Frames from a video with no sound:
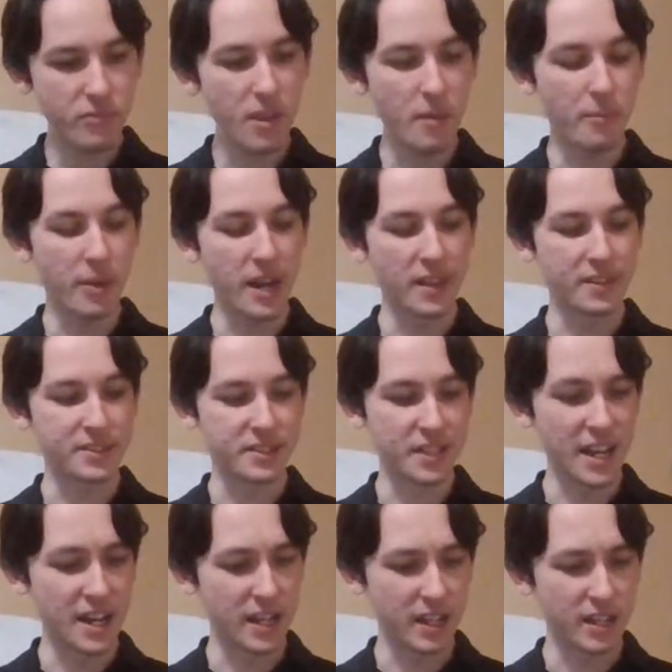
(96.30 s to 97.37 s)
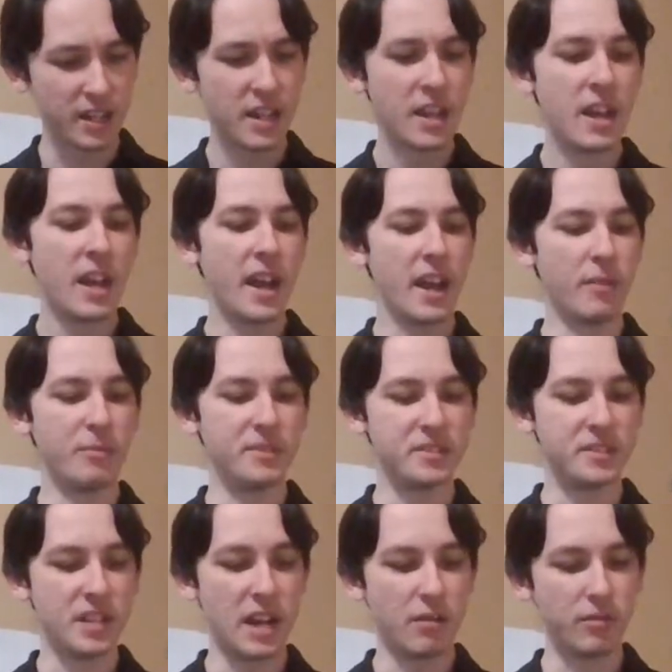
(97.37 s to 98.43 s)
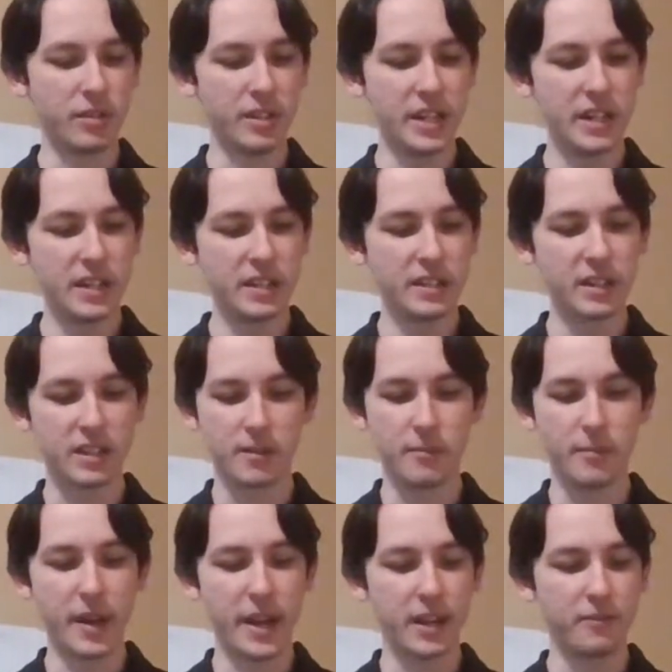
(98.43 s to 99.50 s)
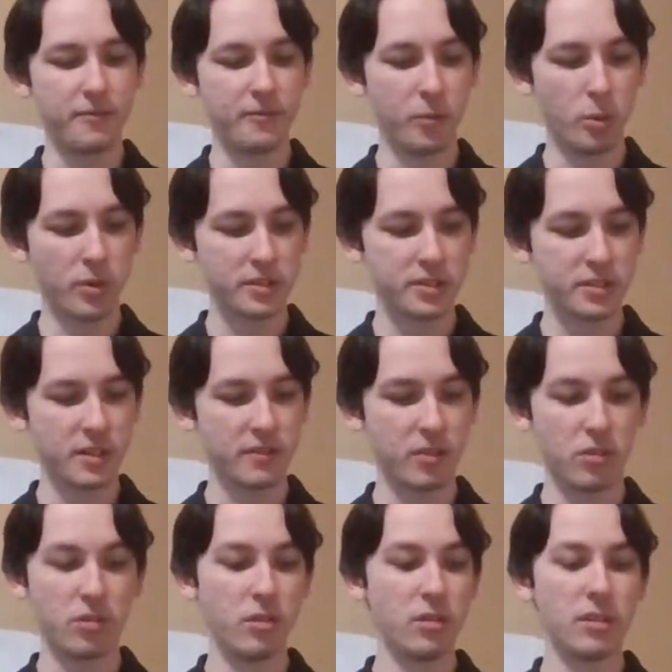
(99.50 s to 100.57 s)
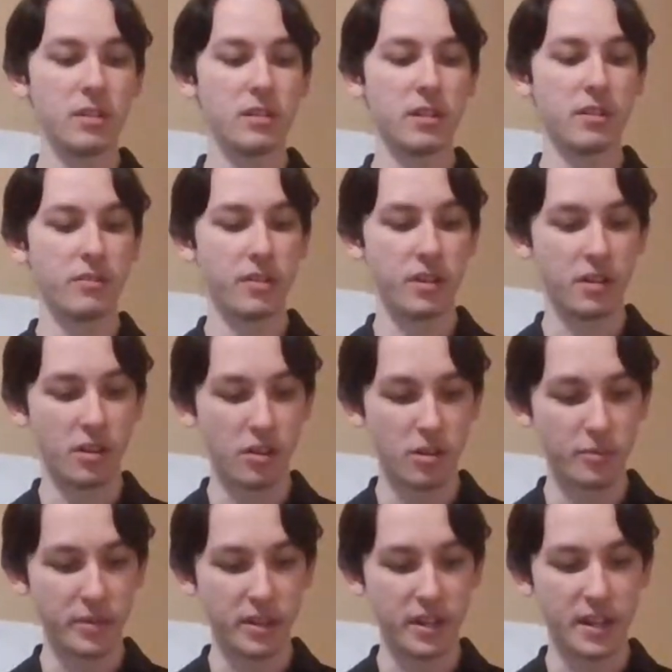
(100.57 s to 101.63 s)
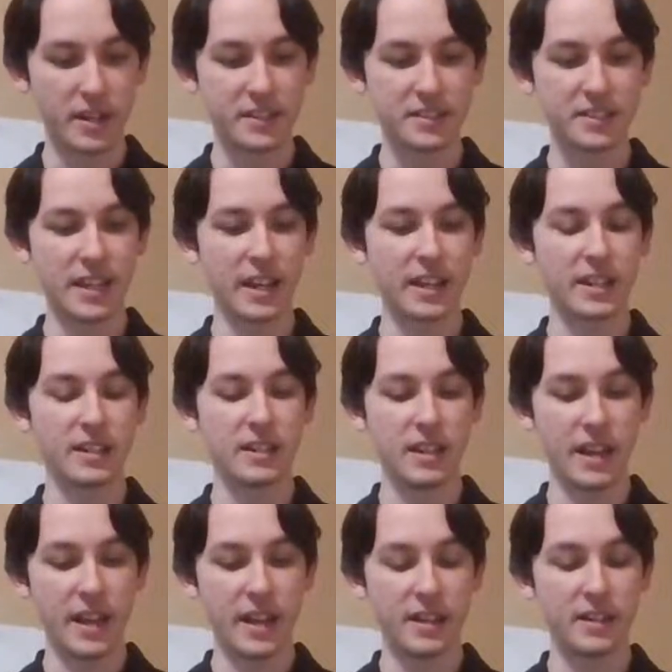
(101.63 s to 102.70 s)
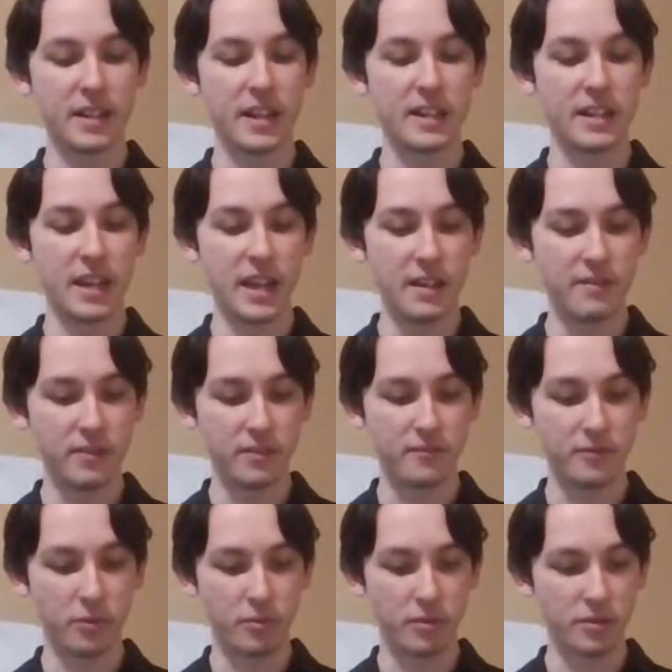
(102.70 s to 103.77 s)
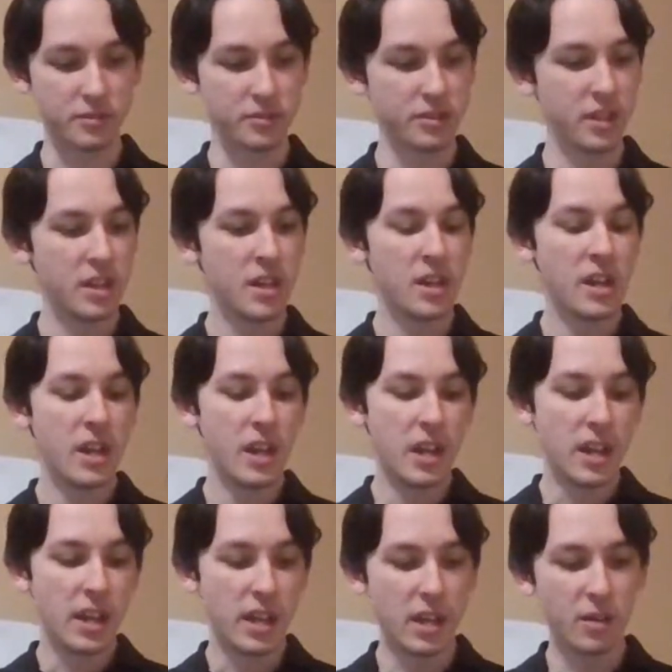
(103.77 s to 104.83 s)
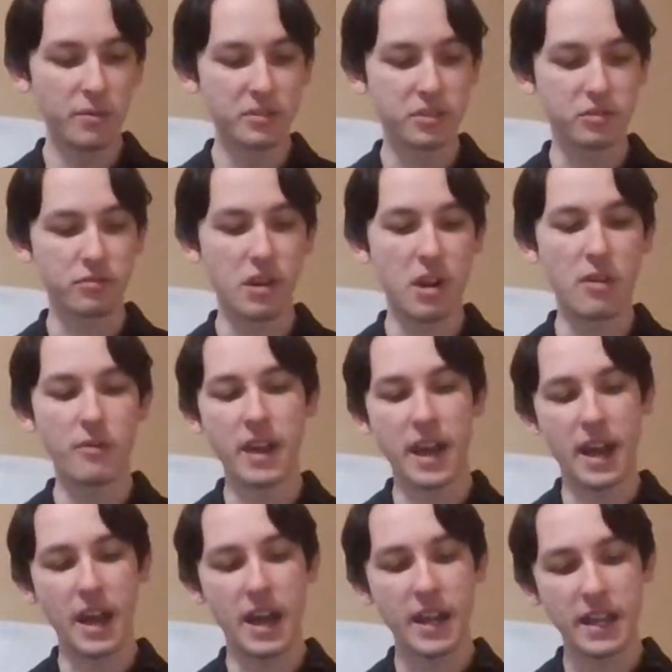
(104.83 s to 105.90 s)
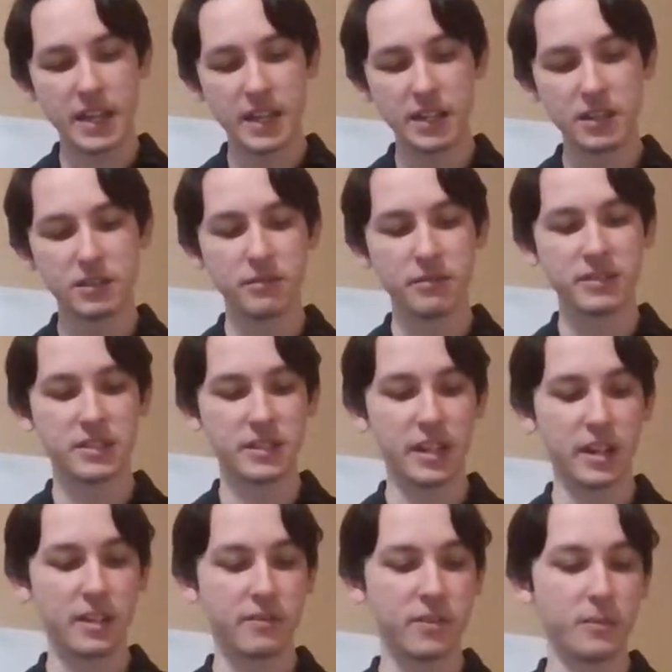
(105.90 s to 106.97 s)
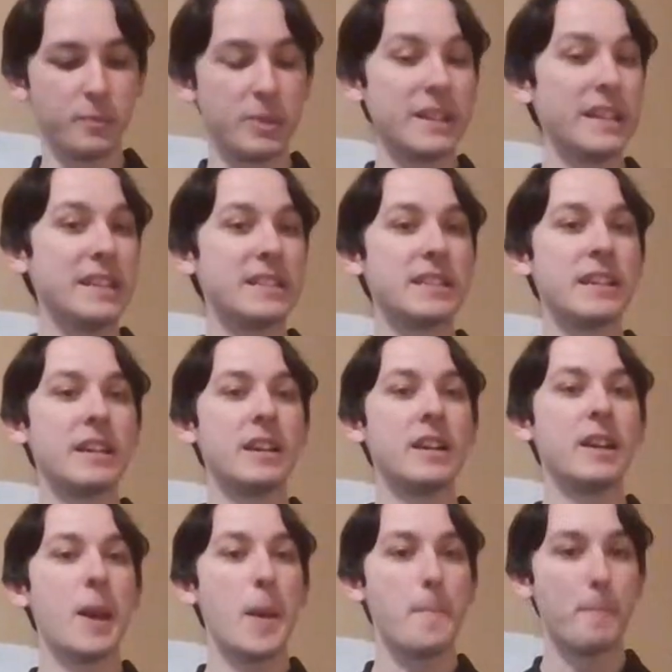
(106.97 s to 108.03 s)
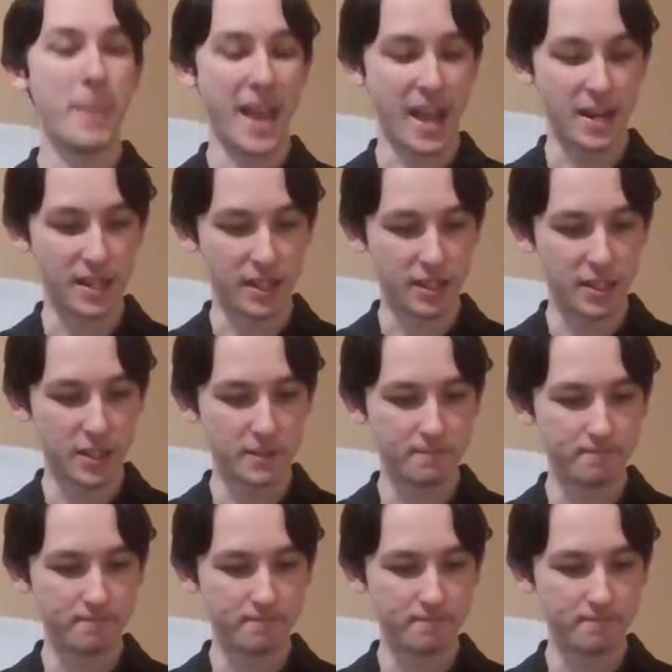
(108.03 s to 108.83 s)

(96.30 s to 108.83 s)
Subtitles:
by the Senate and was now leading a combined force of the whole Illyrian army and a second land and navy force, he was thrown into a state of complete panic.